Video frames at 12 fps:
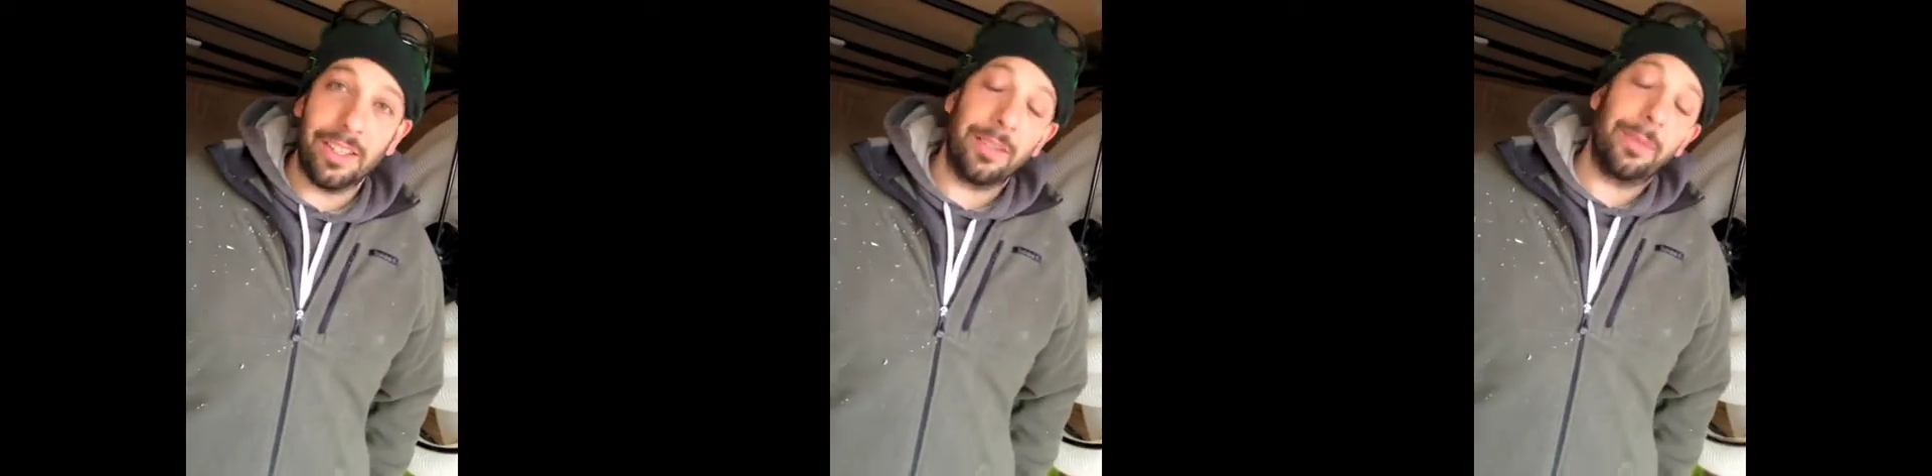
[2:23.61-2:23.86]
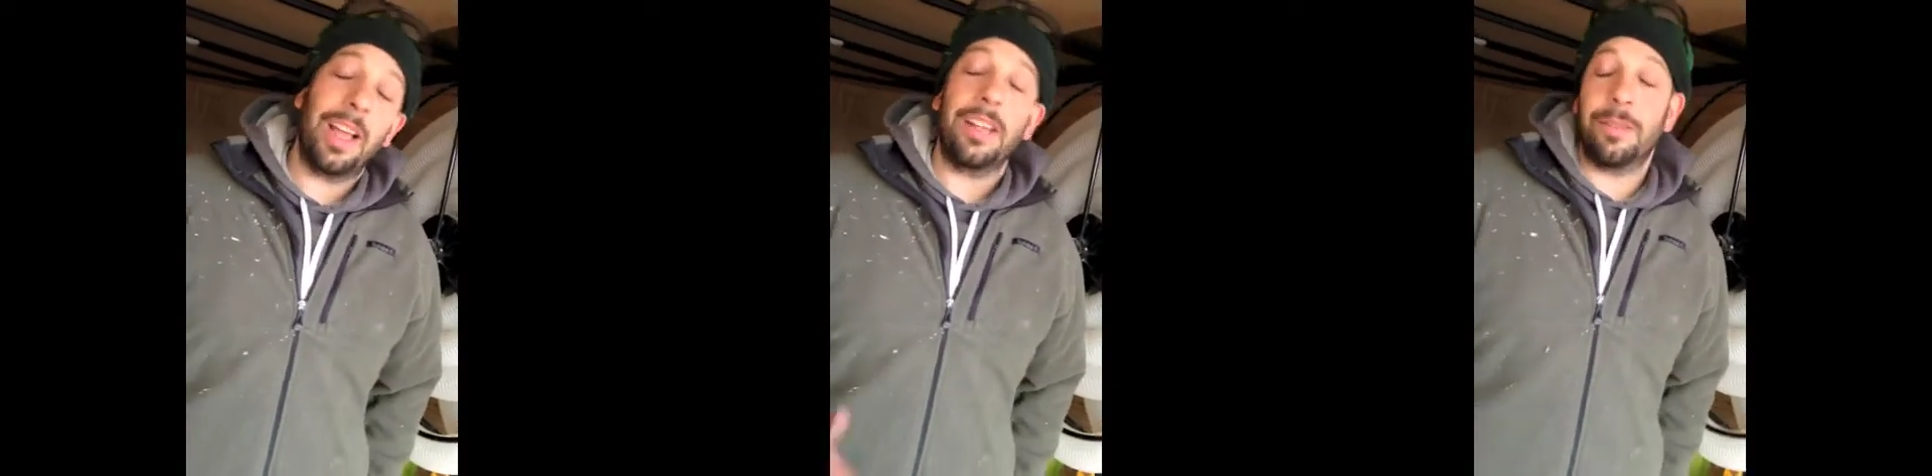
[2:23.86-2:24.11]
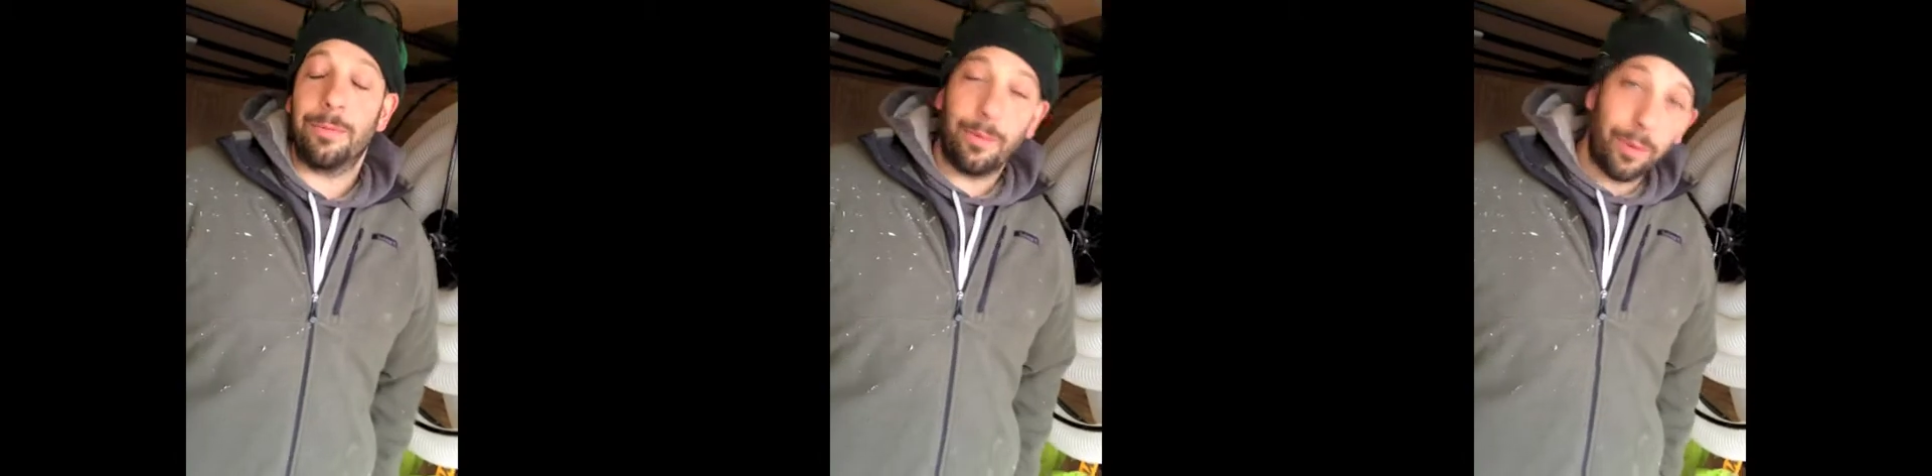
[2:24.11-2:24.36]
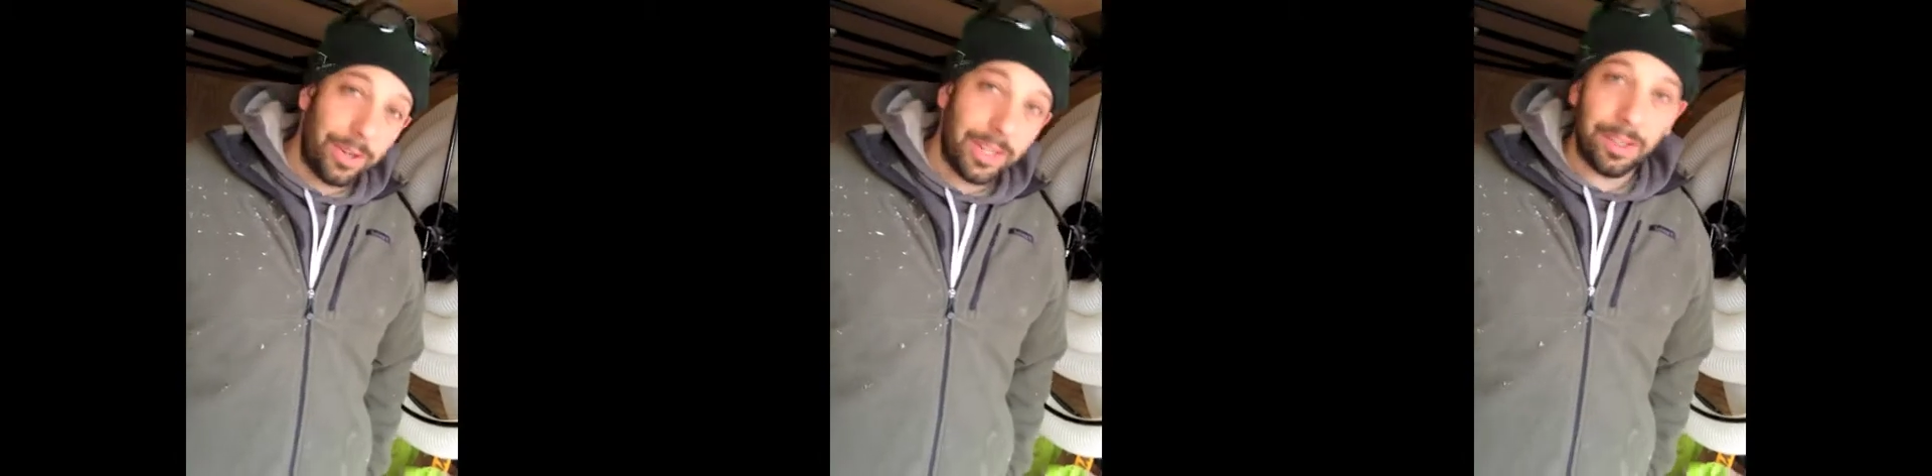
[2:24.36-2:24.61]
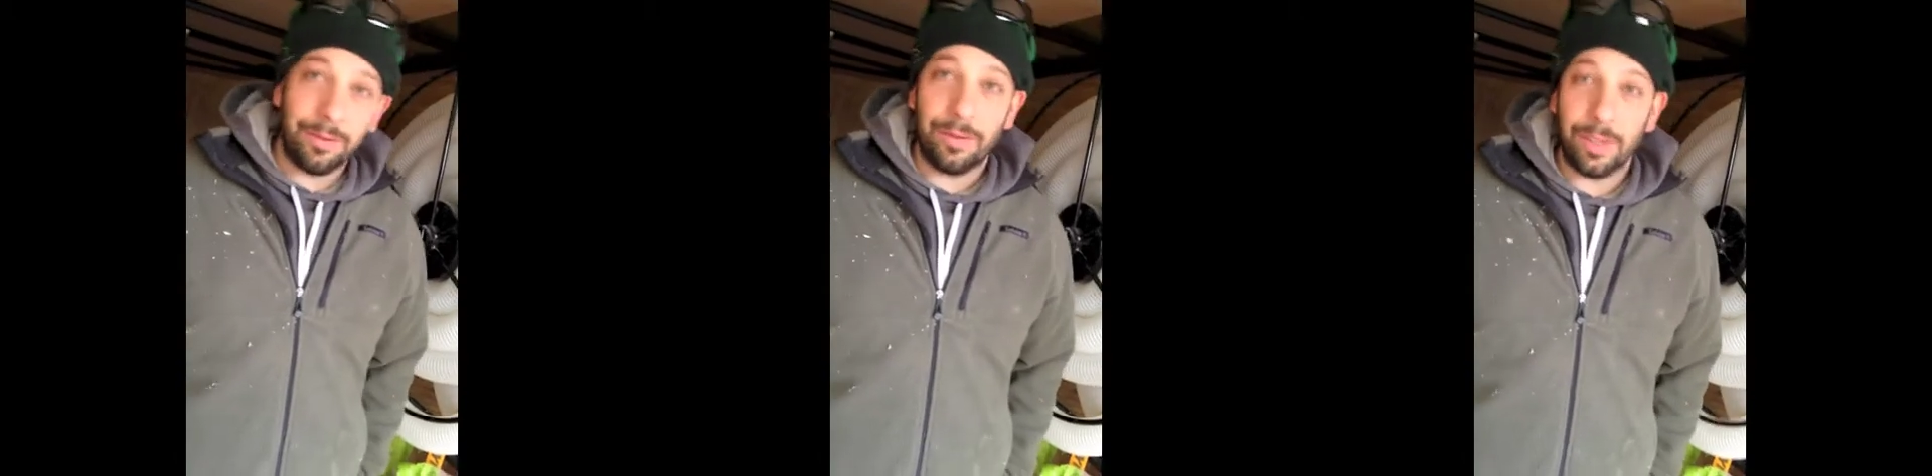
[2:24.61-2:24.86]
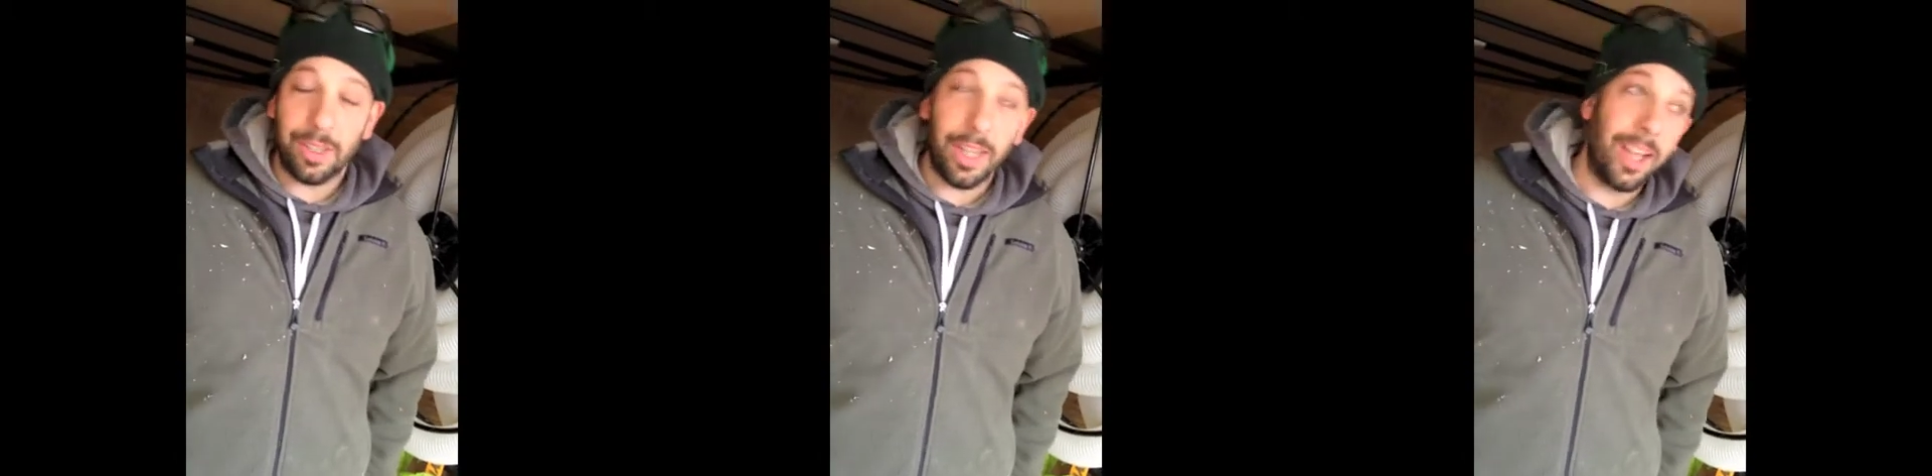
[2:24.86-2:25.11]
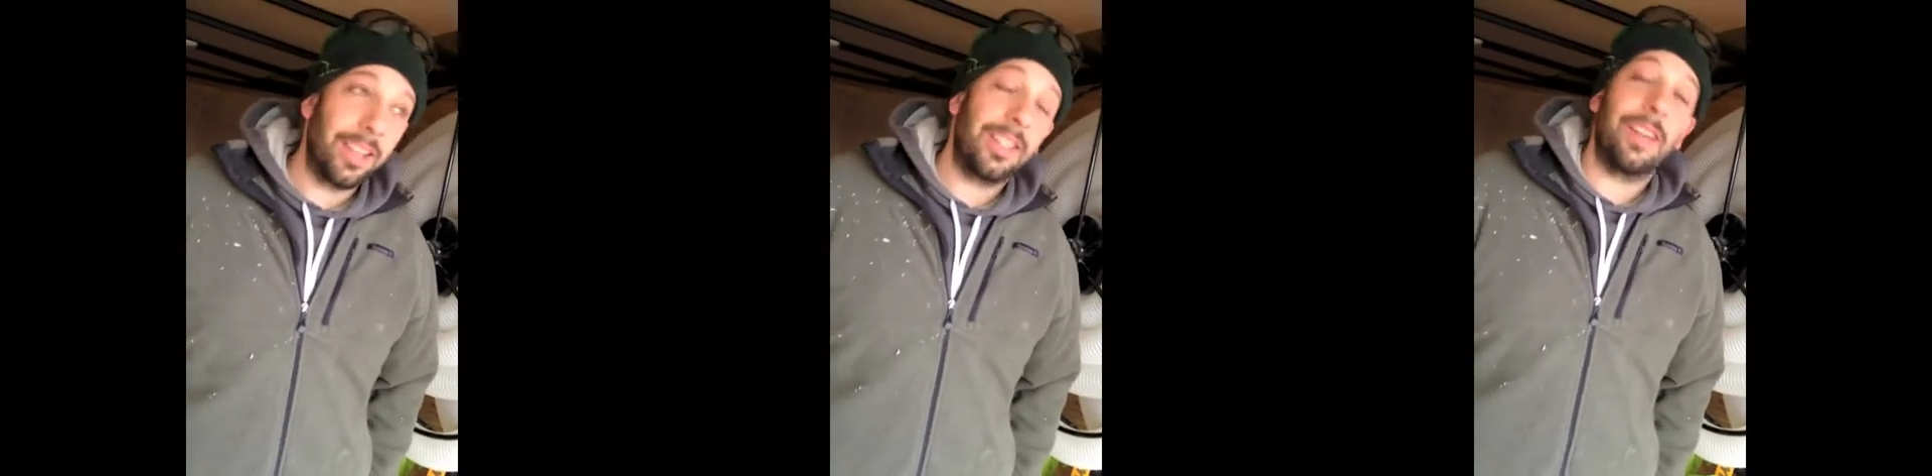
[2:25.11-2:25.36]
so we had some 14-foot lengths,